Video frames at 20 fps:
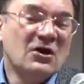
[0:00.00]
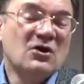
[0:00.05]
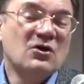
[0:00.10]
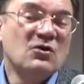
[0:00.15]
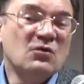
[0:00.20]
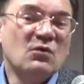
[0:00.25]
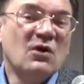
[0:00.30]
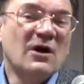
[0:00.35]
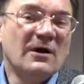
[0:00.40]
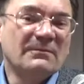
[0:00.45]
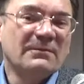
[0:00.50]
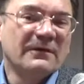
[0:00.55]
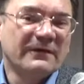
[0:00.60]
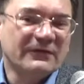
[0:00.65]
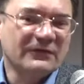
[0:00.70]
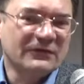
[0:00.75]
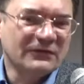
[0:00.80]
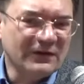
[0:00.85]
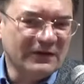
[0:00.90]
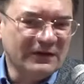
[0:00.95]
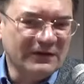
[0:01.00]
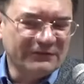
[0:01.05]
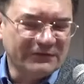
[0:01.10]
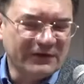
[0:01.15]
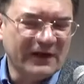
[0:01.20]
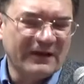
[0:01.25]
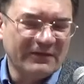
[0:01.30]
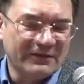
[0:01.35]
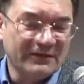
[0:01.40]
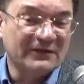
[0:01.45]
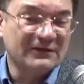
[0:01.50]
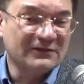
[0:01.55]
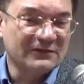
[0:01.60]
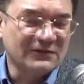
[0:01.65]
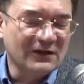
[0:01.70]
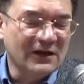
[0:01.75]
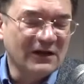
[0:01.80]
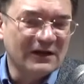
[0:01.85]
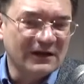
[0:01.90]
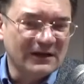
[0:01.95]
who were perceived at the
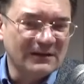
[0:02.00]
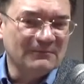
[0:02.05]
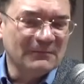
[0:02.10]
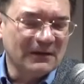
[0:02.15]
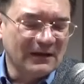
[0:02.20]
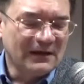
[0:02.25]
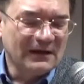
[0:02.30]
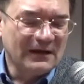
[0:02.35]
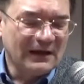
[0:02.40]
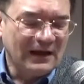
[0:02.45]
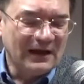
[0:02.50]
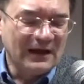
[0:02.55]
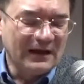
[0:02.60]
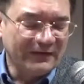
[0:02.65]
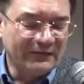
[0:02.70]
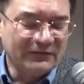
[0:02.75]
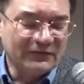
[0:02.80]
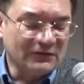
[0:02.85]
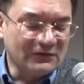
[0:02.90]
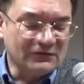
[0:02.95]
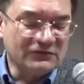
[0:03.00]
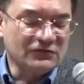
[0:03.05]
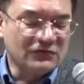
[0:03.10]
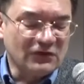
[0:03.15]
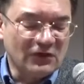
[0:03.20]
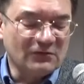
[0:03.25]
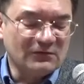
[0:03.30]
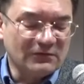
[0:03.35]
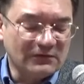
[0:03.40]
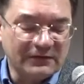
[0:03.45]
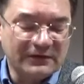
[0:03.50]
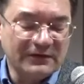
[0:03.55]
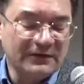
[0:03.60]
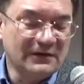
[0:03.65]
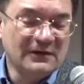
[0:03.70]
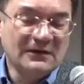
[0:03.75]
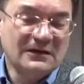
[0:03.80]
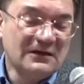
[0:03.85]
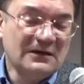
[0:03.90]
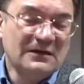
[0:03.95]
time as
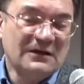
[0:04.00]
totally